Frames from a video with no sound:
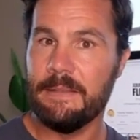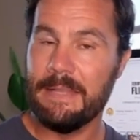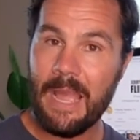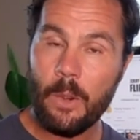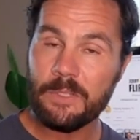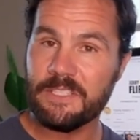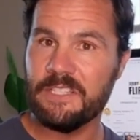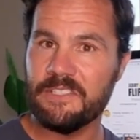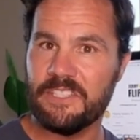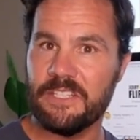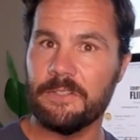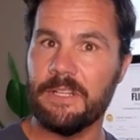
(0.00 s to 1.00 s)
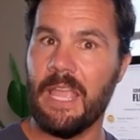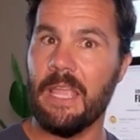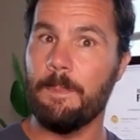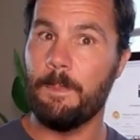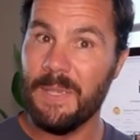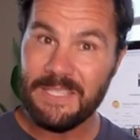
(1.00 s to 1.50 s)
now it's considered a
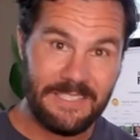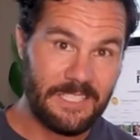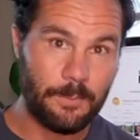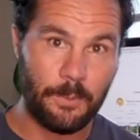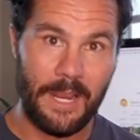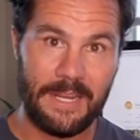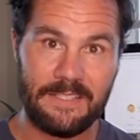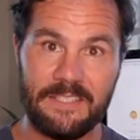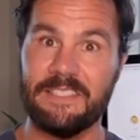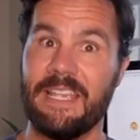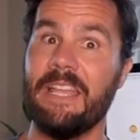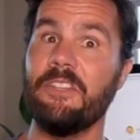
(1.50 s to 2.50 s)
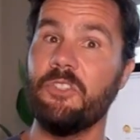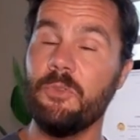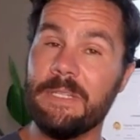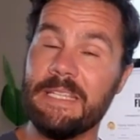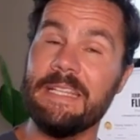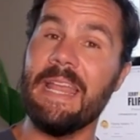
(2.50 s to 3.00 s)
business practice and you
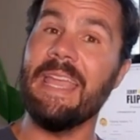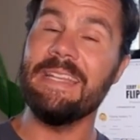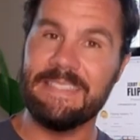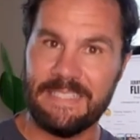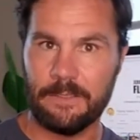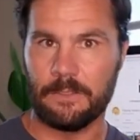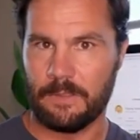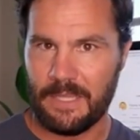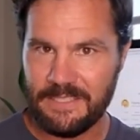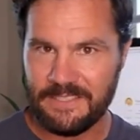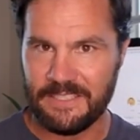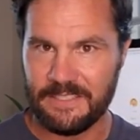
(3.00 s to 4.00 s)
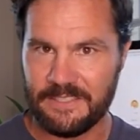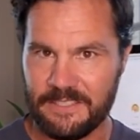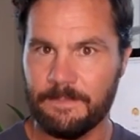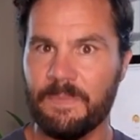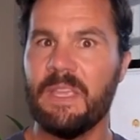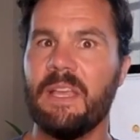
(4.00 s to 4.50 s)
need a dealer
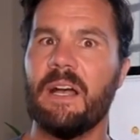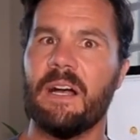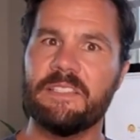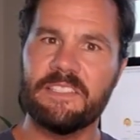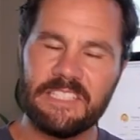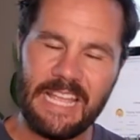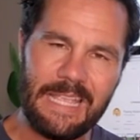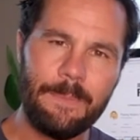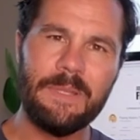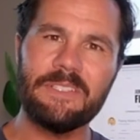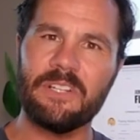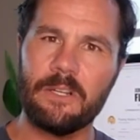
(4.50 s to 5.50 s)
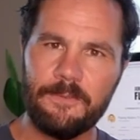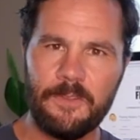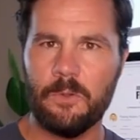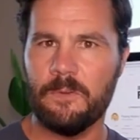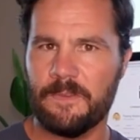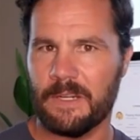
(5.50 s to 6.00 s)
license. Assignments are
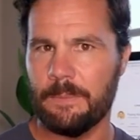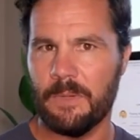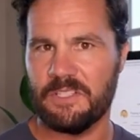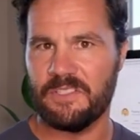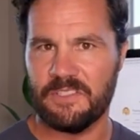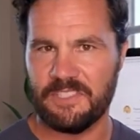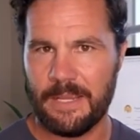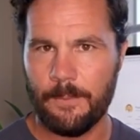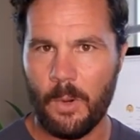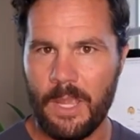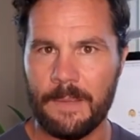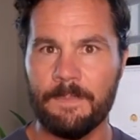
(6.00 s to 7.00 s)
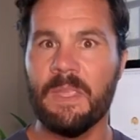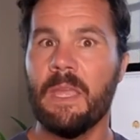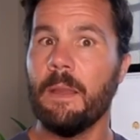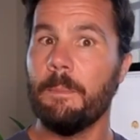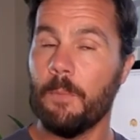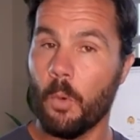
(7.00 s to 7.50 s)
viewed very much the same way.
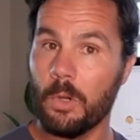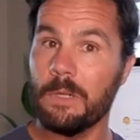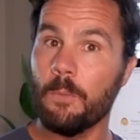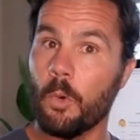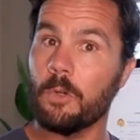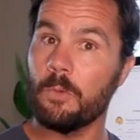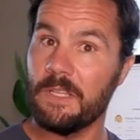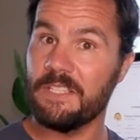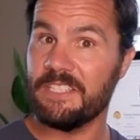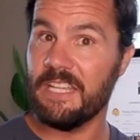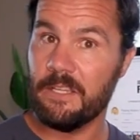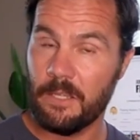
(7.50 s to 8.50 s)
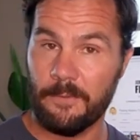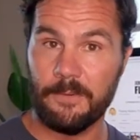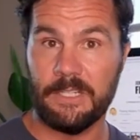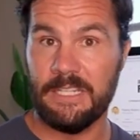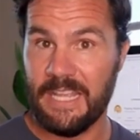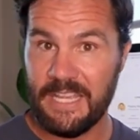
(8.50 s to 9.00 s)
More and more real estate
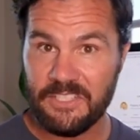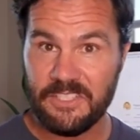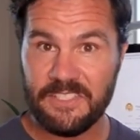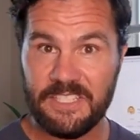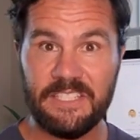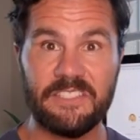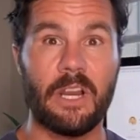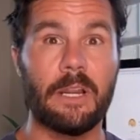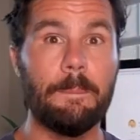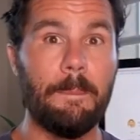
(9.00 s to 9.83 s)
governing agencies are